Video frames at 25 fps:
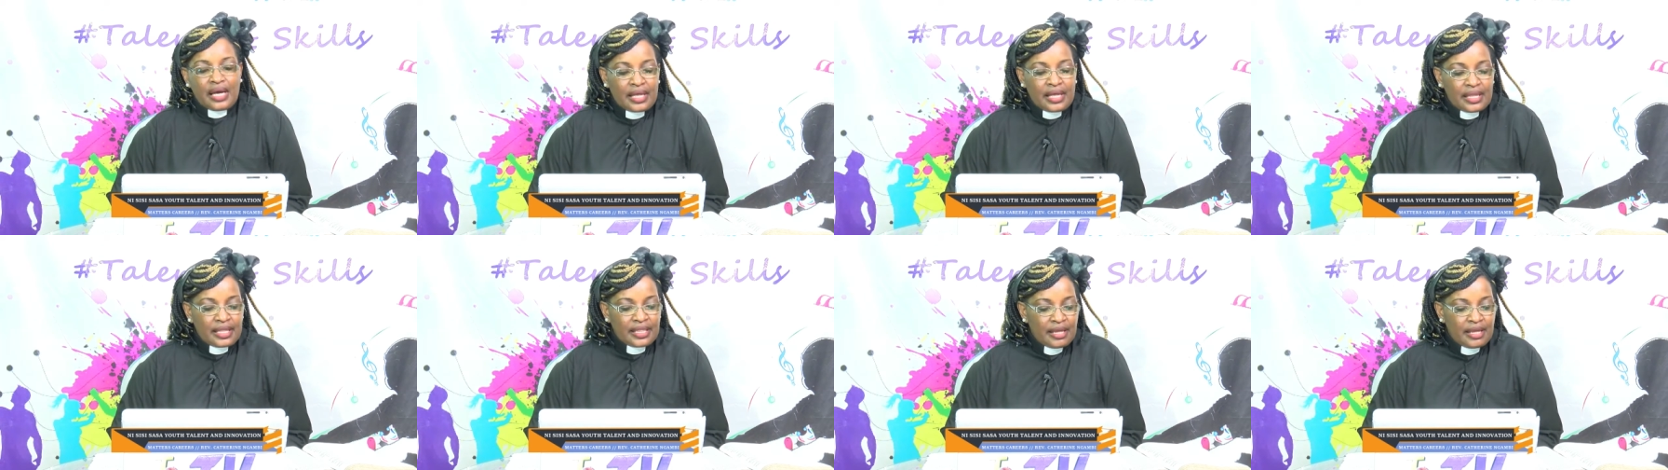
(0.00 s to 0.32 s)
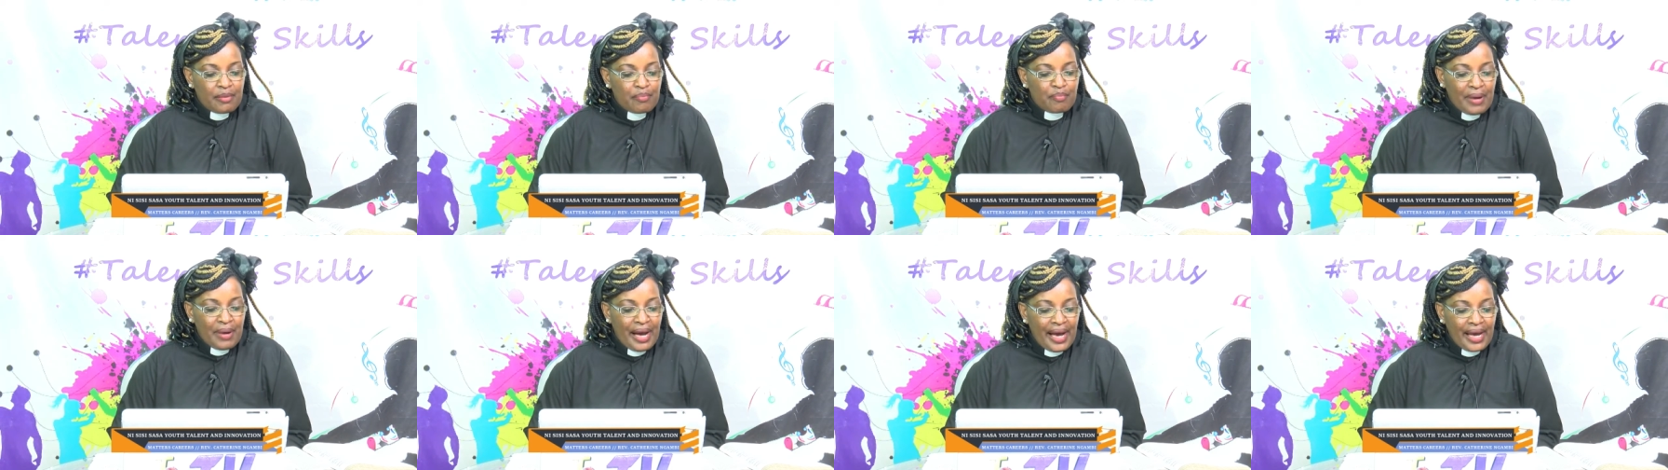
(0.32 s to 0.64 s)
the
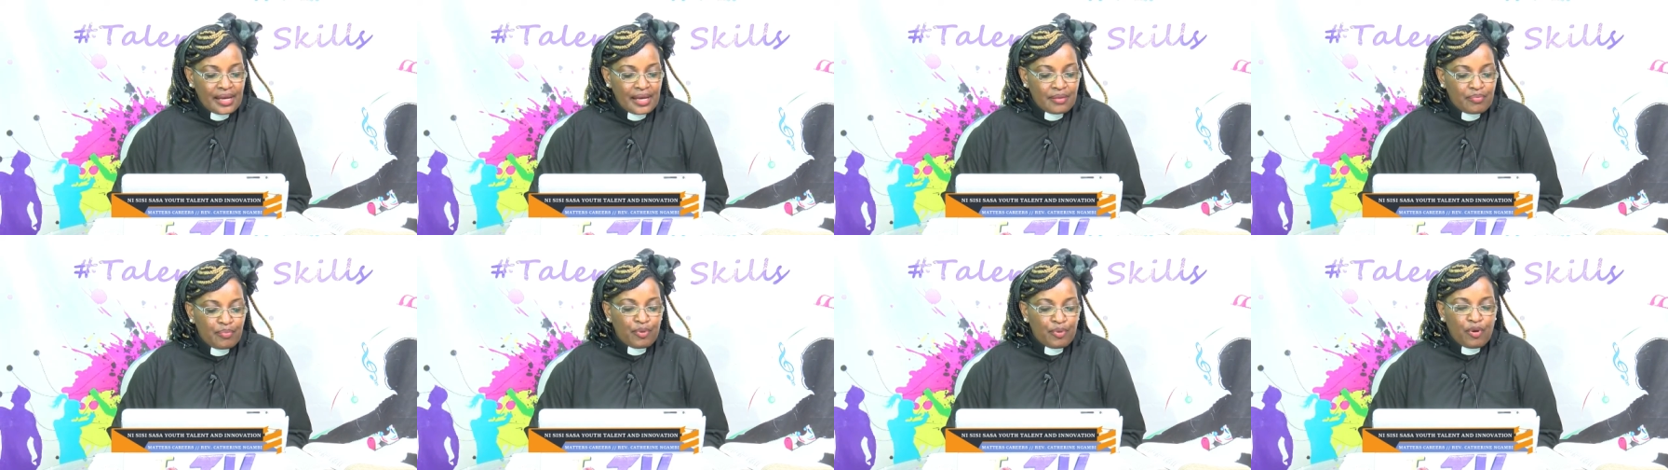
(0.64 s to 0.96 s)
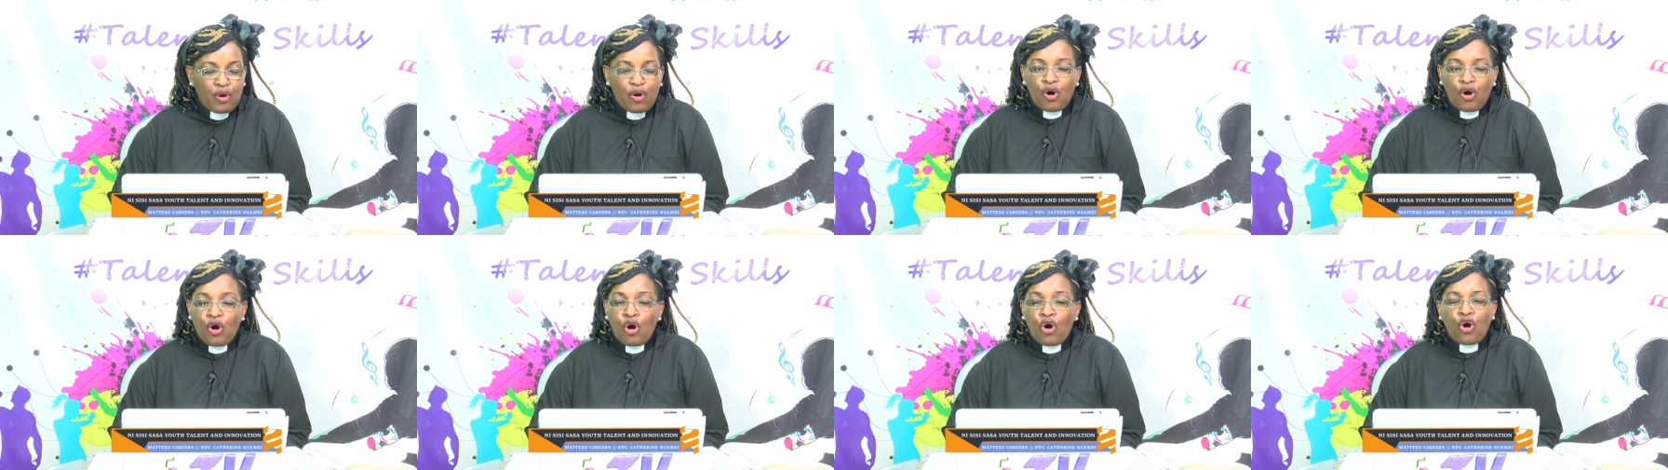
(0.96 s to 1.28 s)

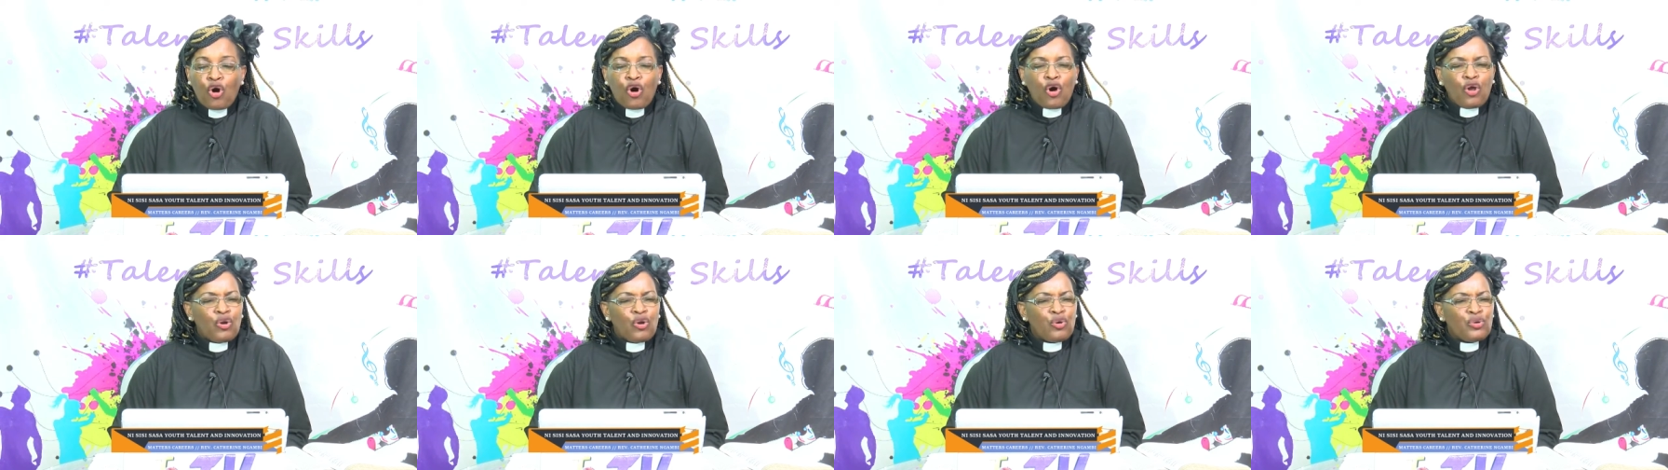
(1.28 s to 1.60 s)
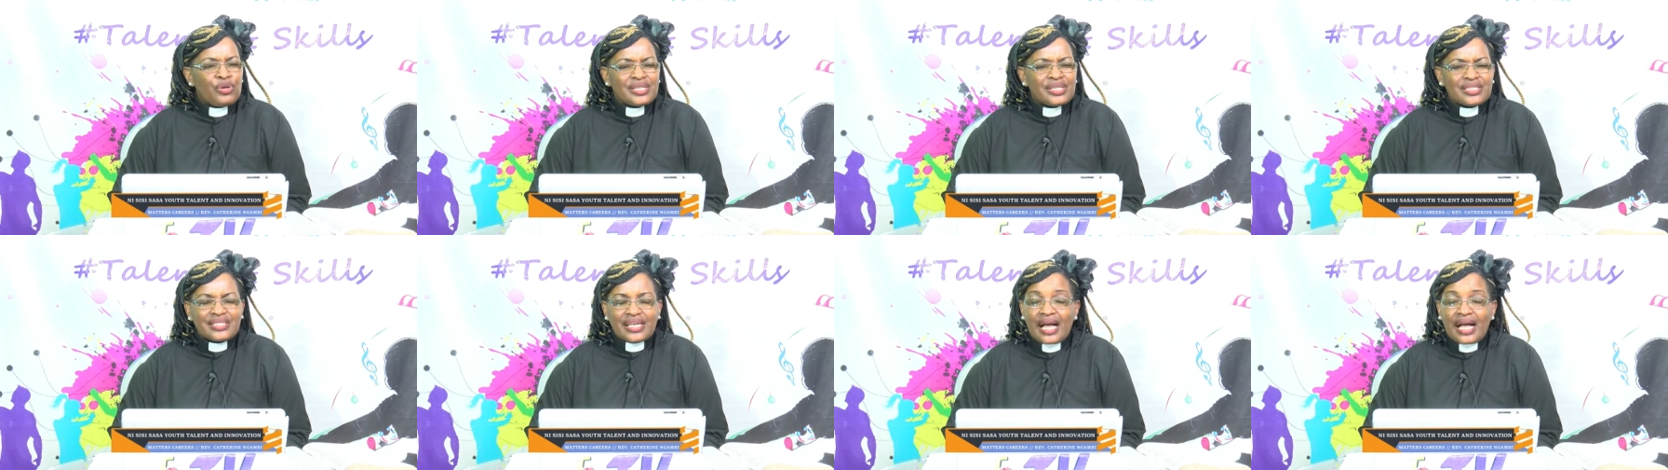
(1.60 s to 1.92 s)
Bible
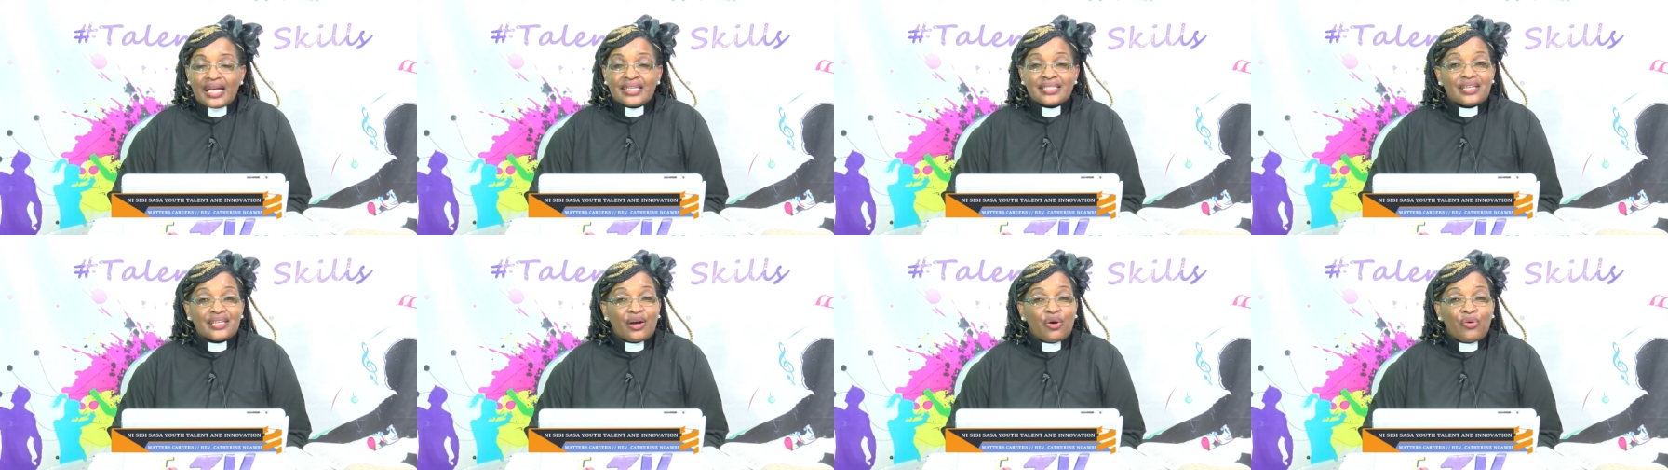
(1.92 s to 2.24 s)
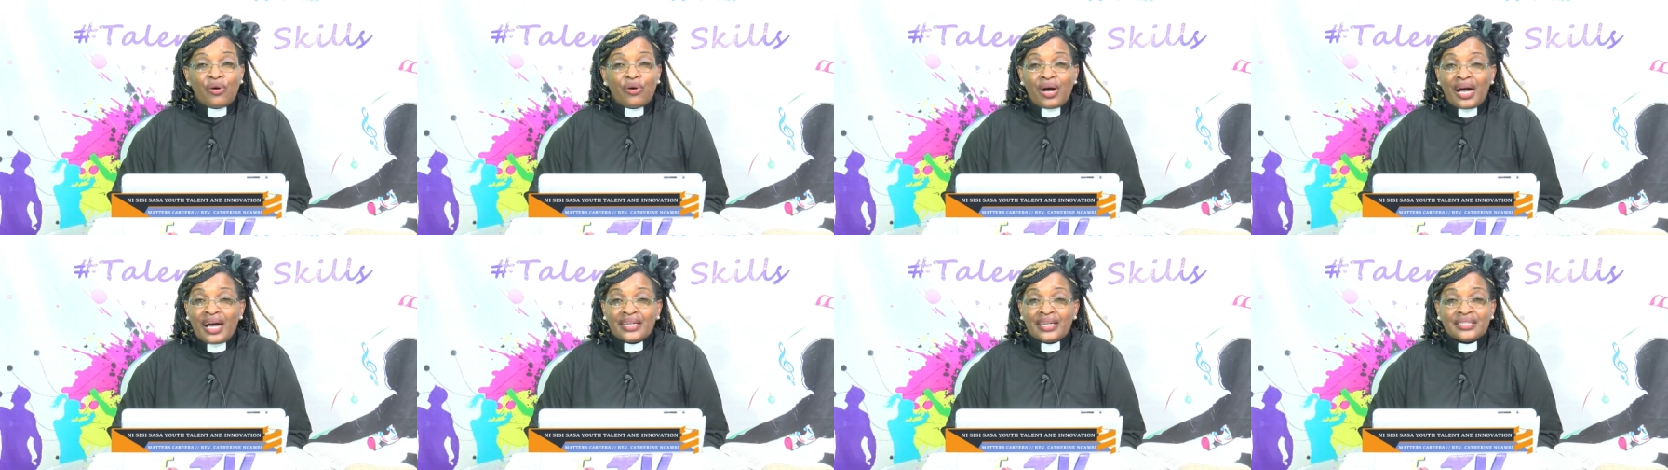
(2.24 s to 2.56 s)
always has a
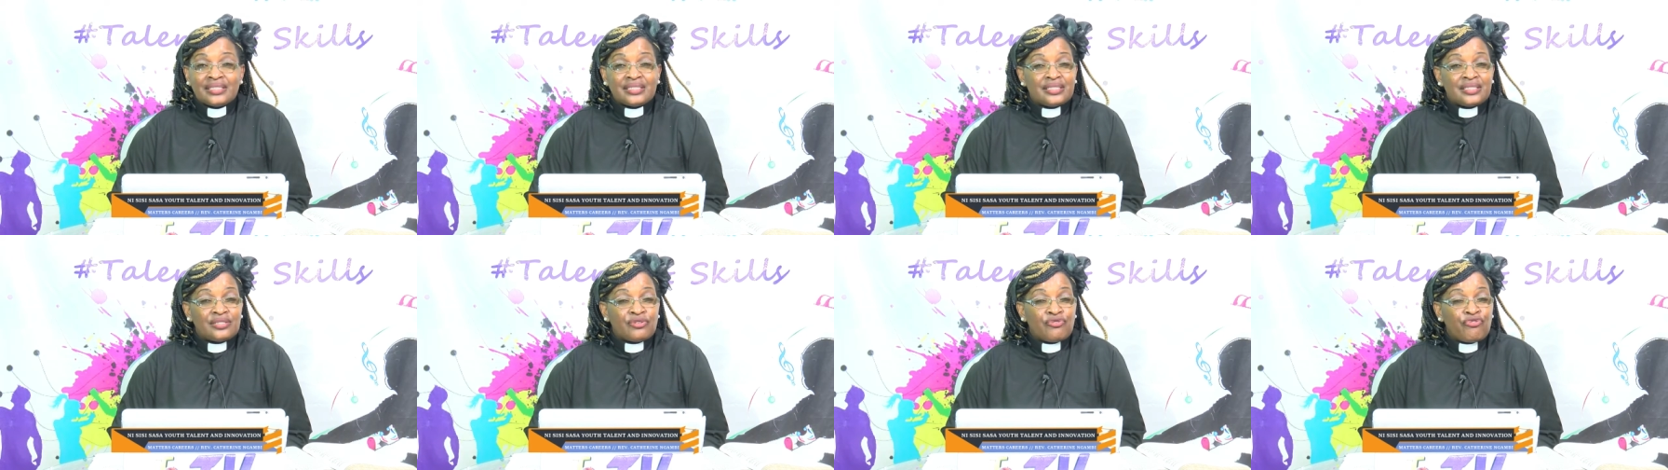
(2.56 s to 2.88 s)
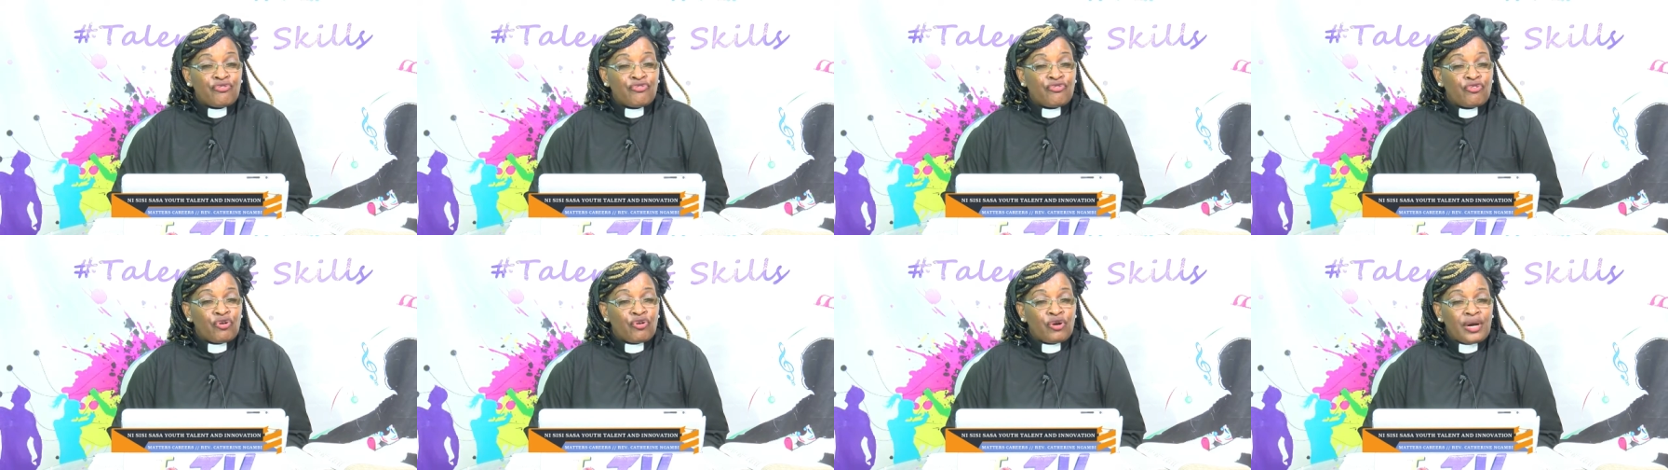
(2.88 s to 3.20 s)
word
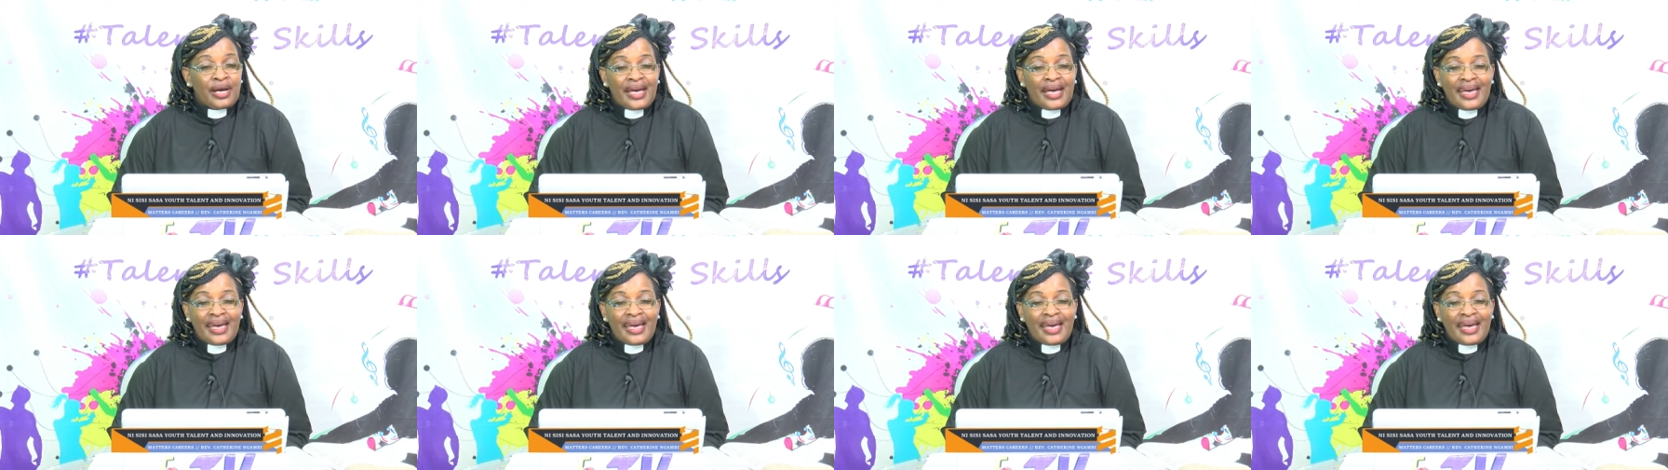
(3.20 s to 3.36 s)
for